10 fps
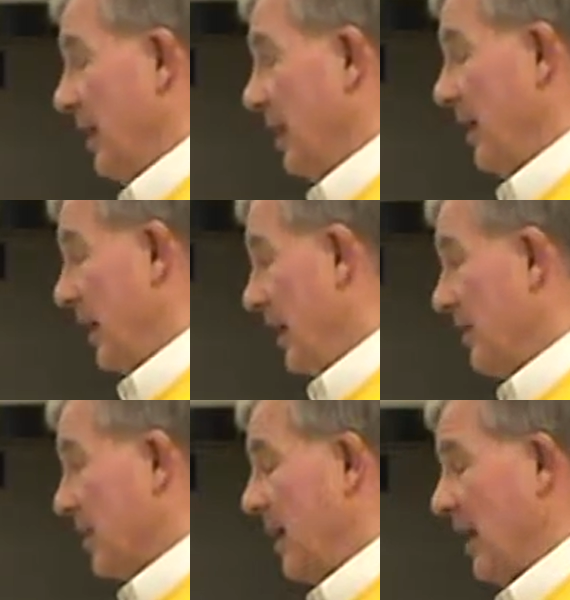and
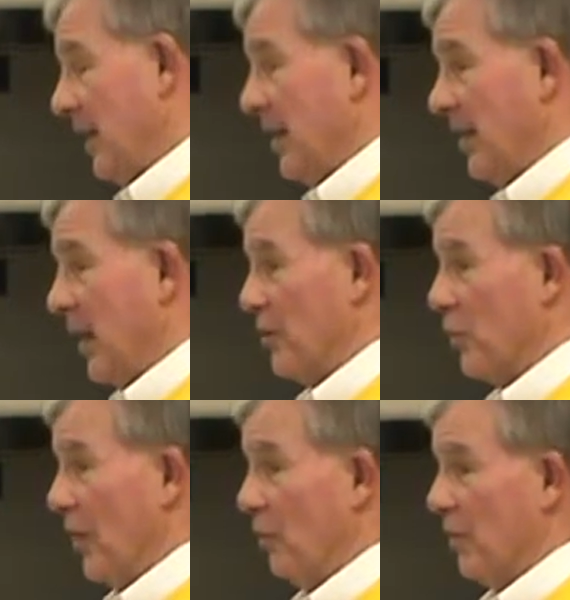incidentally, another
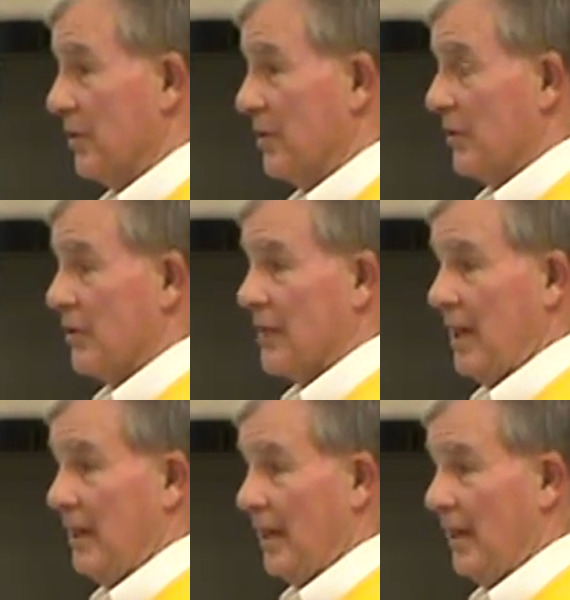one was to
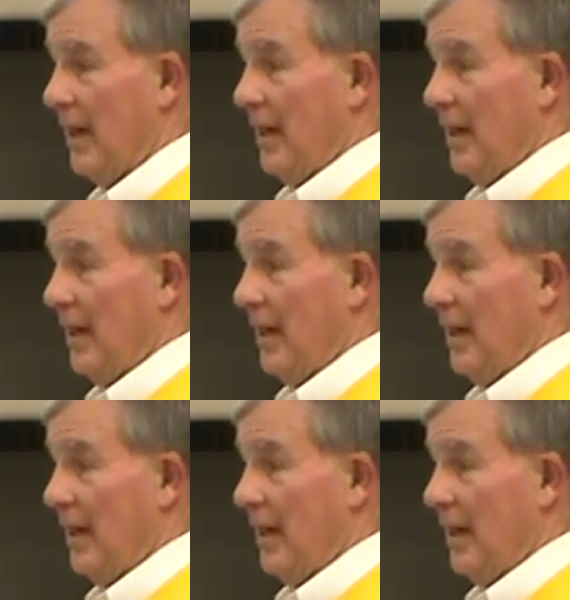say that